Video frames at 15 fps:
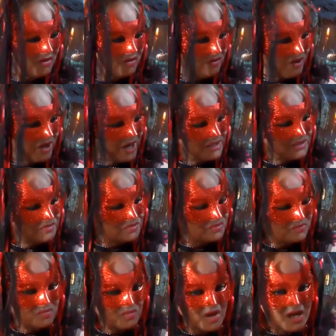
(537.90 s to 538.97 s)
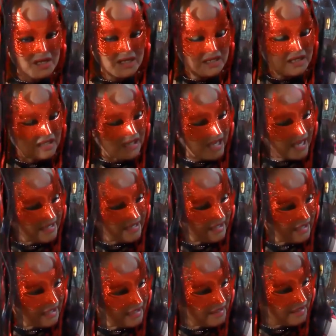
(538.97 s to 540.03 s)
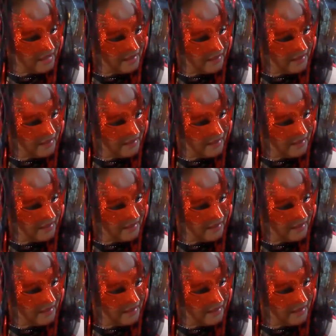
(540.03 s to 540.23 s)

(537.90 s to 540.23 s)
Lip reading: on her hands was rotted and hanging,